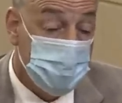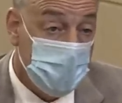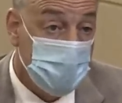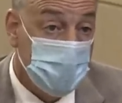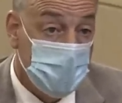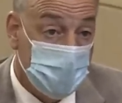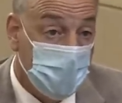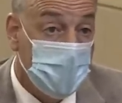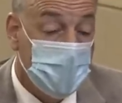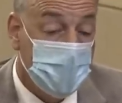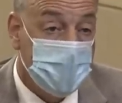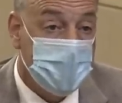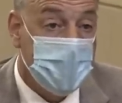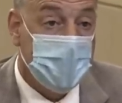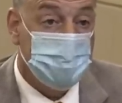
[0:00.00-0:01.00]
some would look at
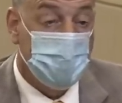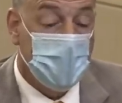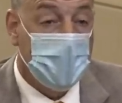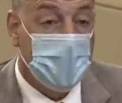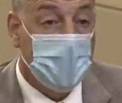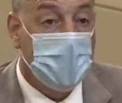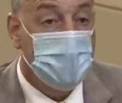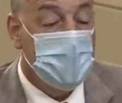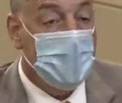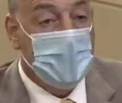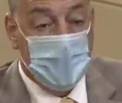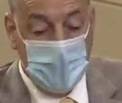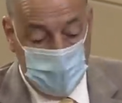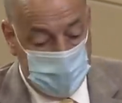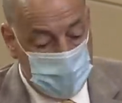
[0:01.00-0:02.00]
it that way.
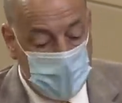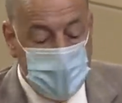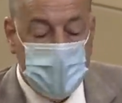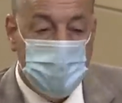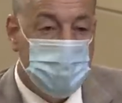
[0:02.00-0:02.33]
The sudden